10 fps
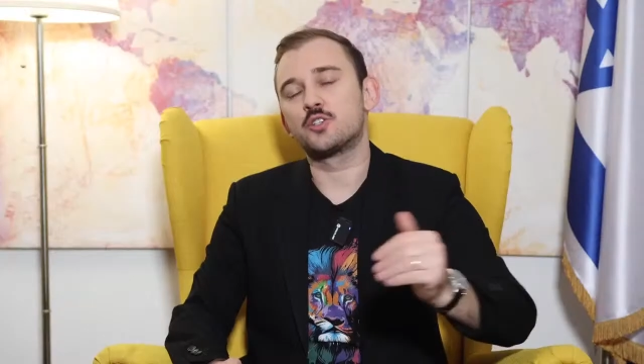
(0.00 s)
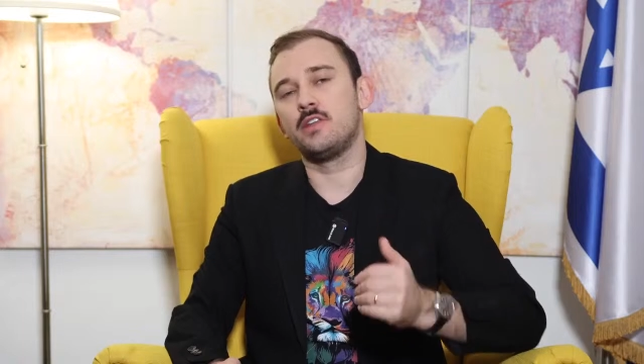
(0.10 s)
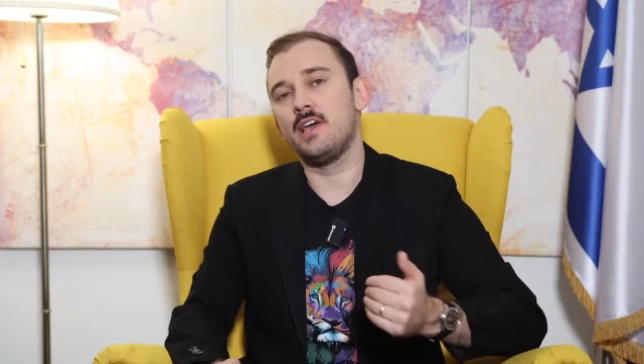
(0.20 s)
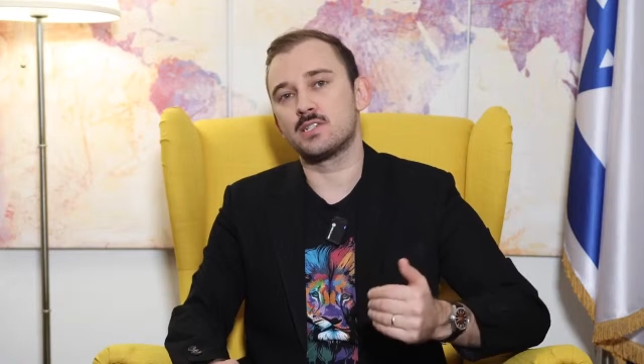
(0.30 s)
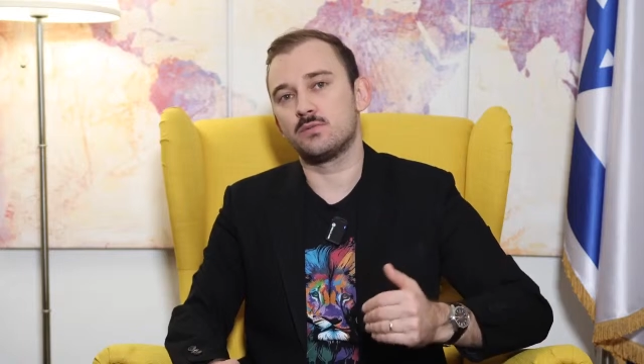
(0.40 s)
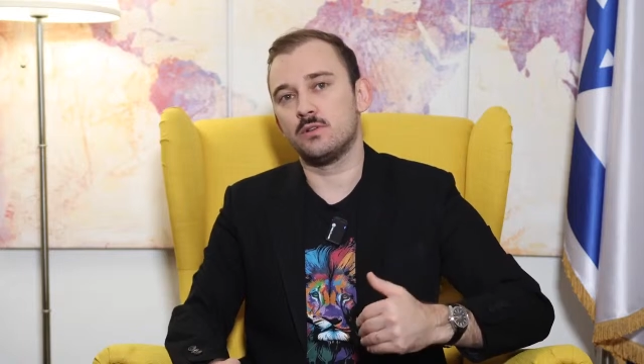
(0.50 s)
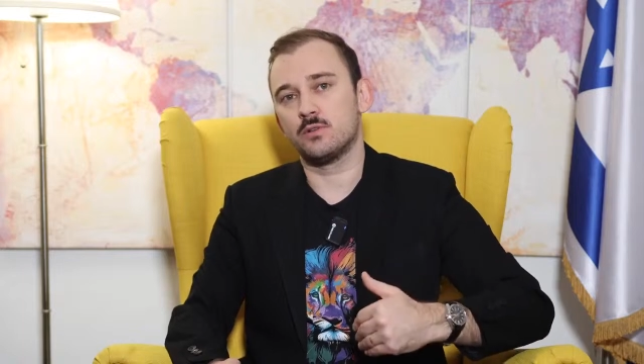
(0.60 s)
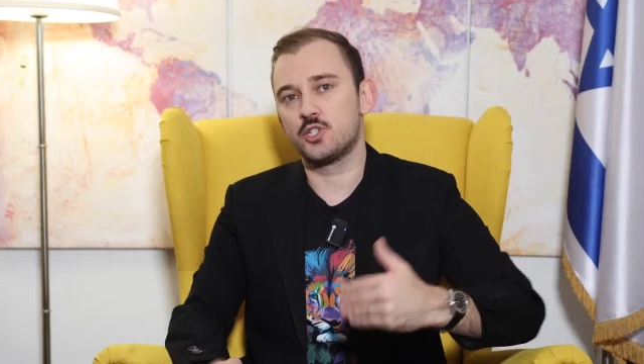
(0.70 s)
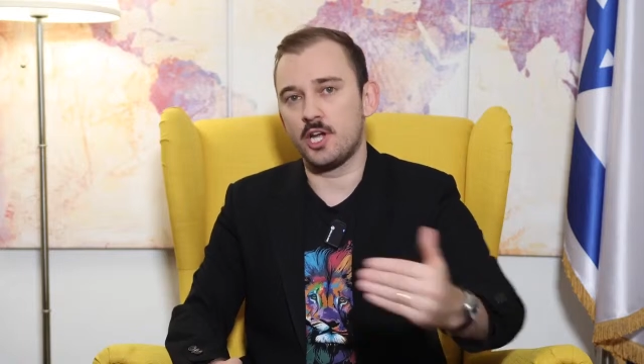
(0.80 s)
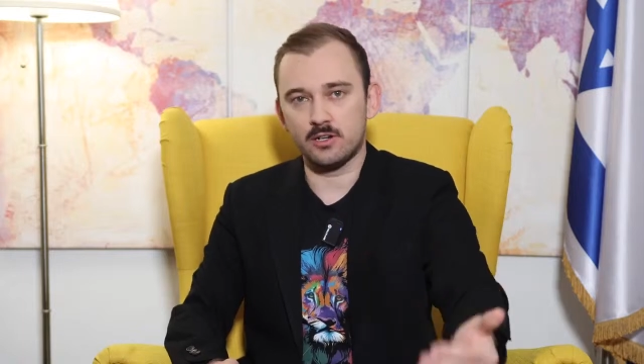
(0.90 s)
Should Israel
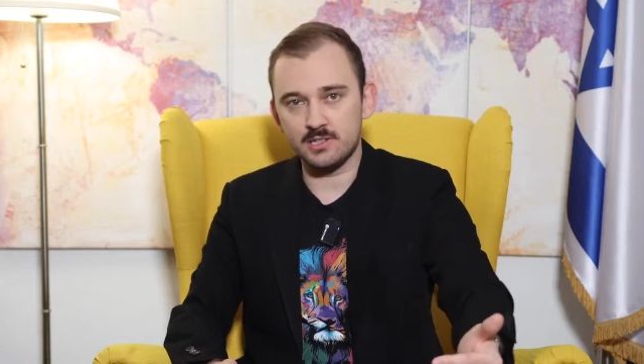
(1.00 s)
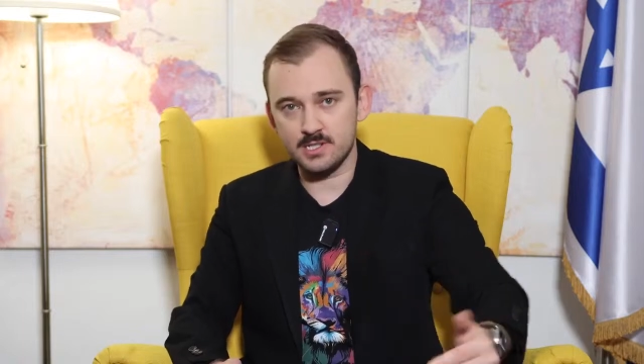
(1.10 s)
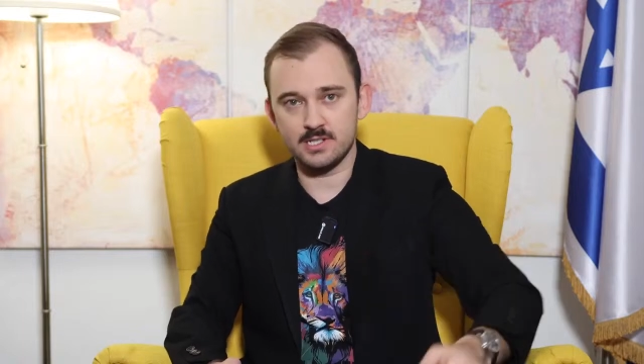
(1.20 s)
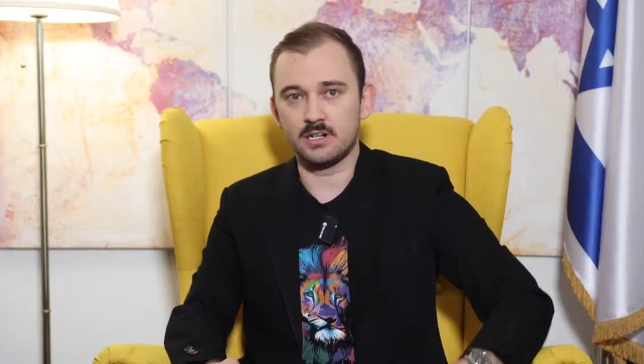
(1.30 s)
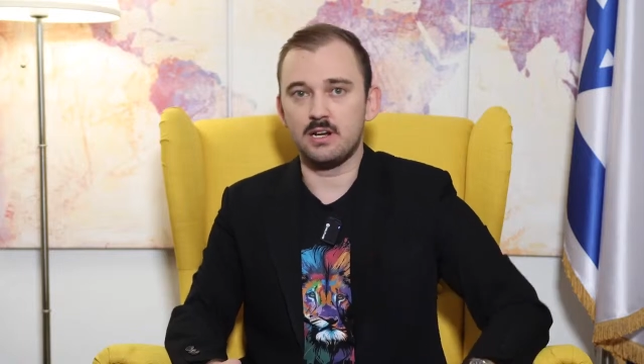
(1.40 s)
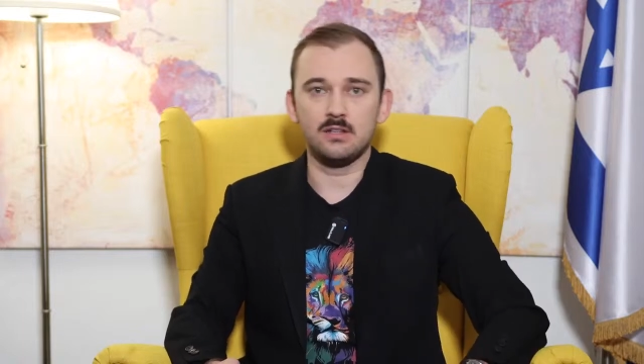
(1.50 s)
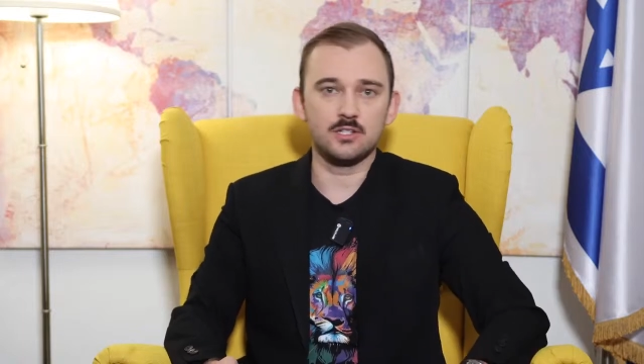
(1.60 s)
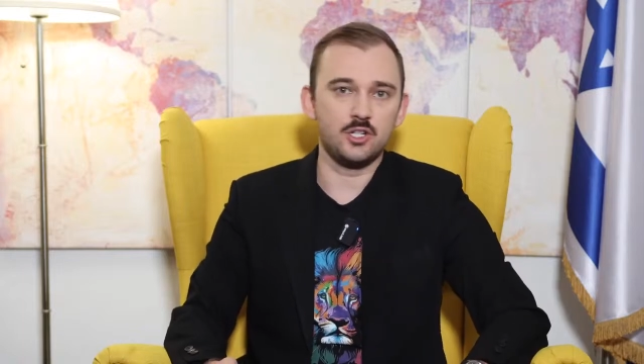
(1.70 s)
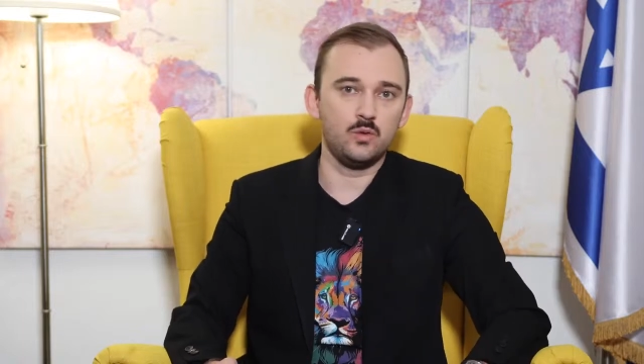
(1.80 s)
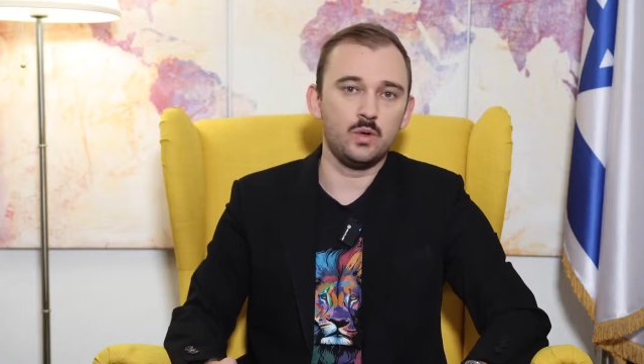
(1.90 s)
share this
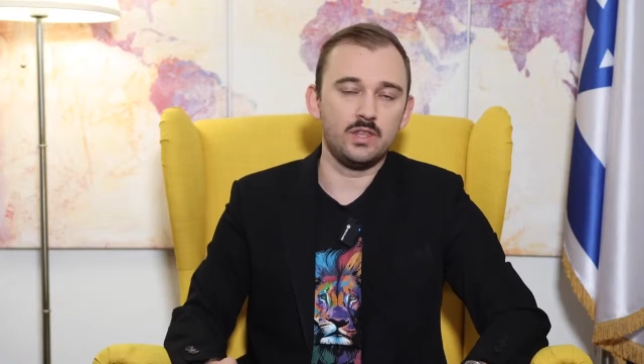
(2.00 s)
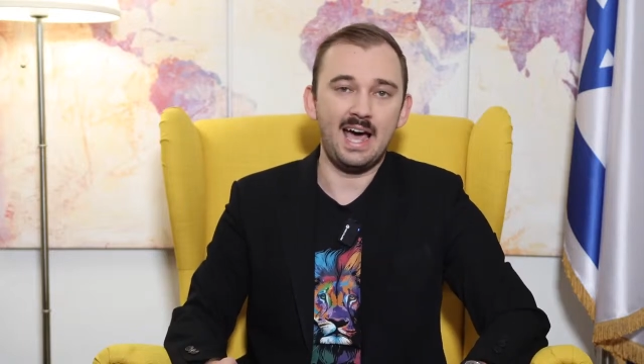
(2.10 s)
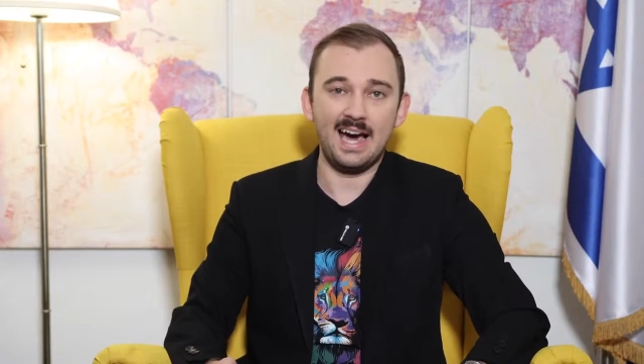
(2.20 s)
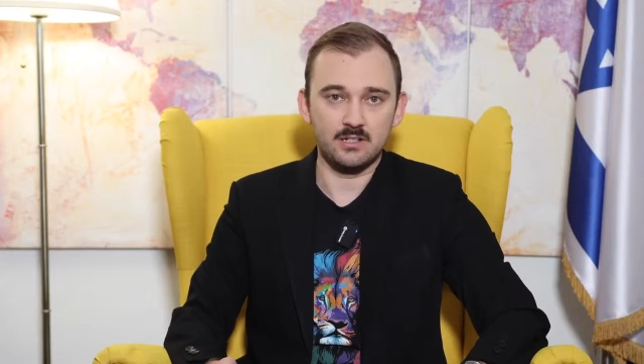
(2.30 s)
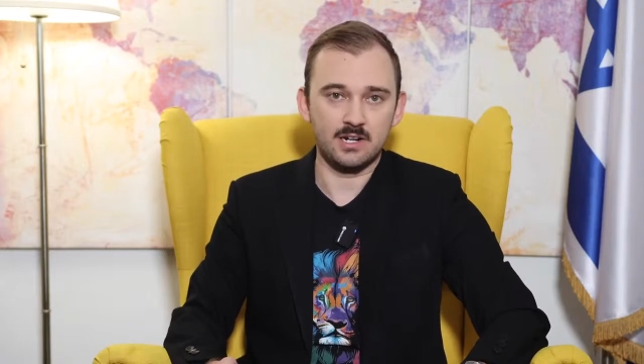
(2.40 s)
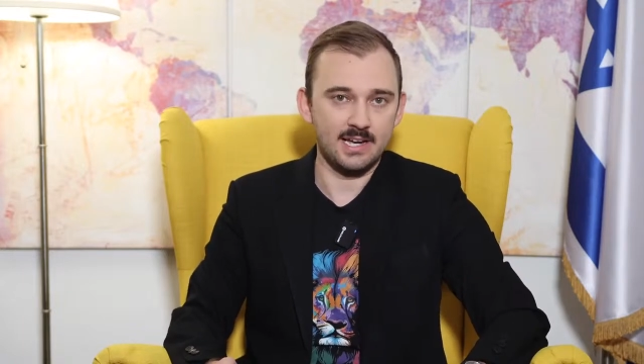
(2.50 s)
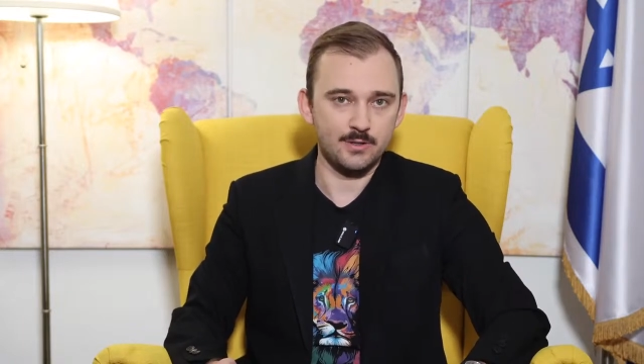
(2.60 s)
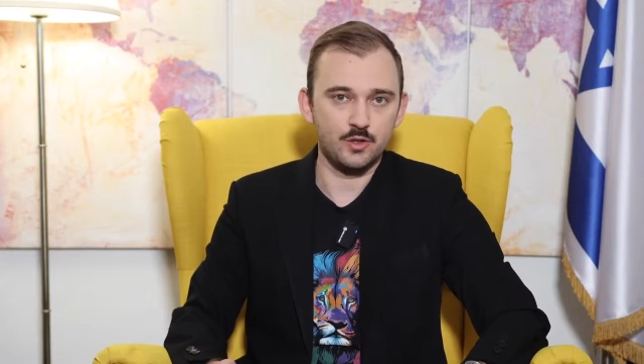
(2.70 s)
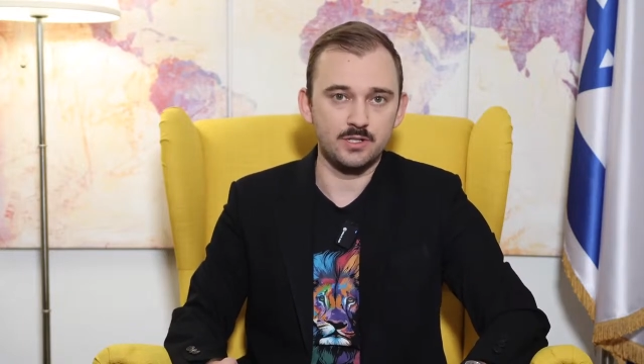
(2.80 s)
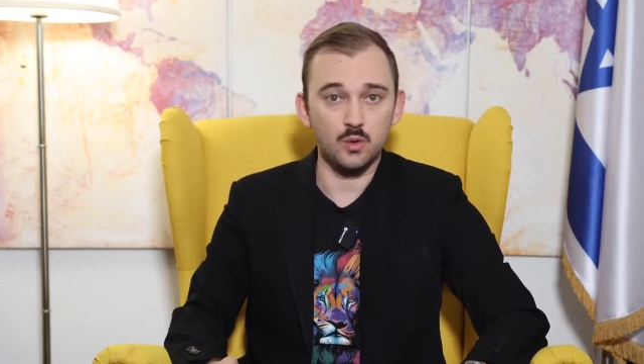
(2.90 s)
technology with other
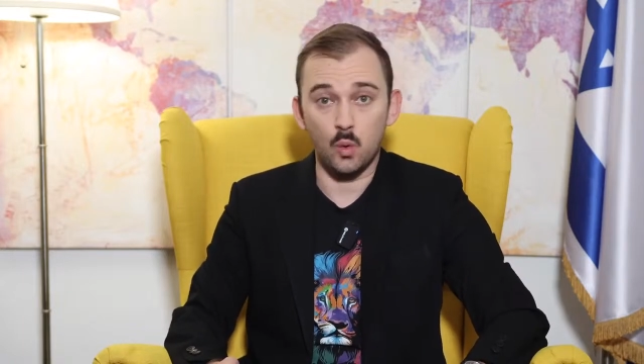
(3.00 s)
countries,